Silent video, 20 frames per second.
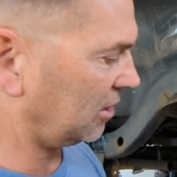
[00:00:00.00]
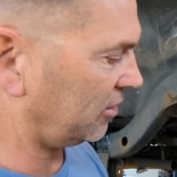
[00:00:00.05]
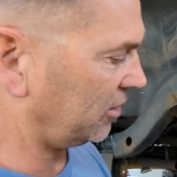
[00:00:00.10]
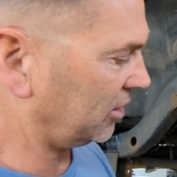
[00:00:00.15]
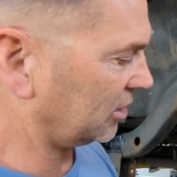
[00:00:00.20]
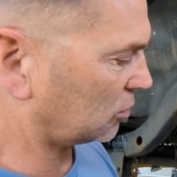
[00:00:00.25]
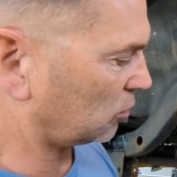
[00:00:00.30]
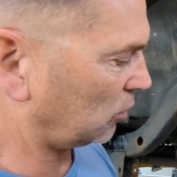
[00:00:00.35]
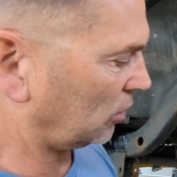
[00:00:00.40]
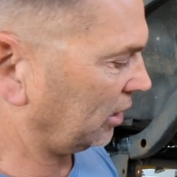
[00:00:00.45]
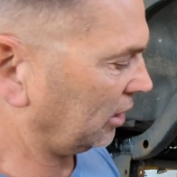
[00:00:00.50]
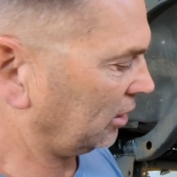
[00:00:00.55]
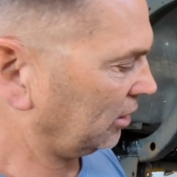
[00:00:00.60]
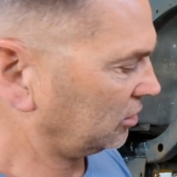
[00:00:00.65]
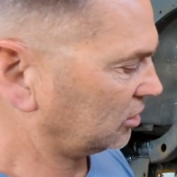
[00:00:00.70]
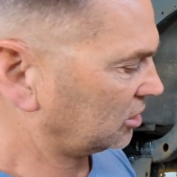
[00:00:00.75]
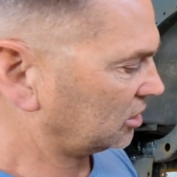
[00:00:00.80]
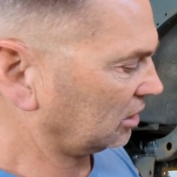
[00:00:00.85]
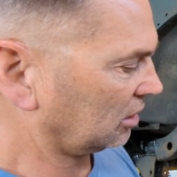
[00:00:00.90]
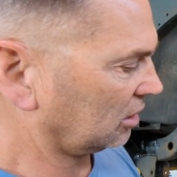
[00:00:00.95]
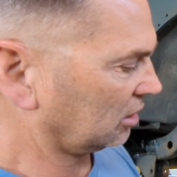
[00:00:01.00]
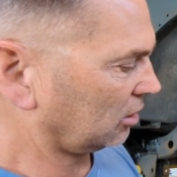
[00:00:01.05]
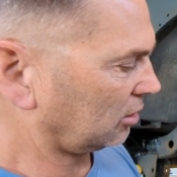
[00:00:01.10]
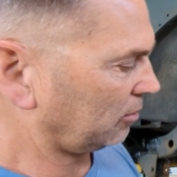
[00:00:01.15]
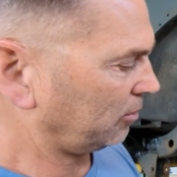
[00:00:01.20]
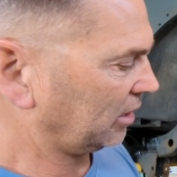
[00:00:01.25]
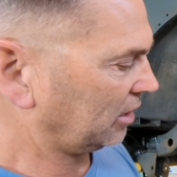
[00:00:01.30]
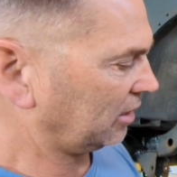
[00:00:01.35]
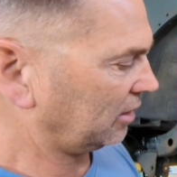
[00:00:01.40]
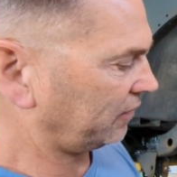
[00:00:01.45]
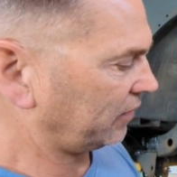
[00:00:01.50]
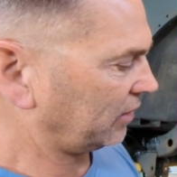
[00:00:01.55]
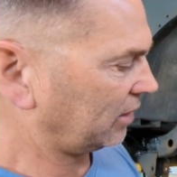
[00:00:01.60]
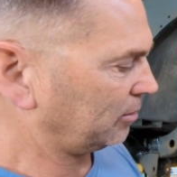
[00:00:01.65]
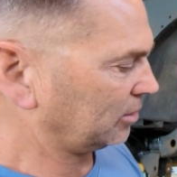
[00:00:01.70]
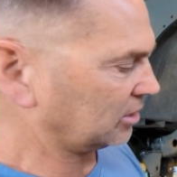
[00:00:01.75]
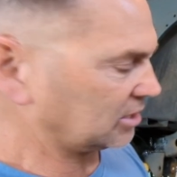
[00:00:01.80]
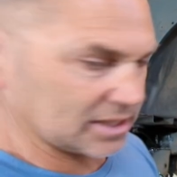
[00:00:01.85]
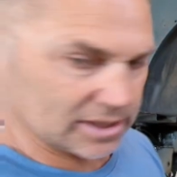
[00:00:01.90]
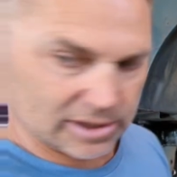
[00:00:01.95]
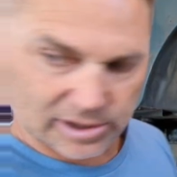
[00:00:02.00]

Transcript: see on this one here, you see a little bit of uh,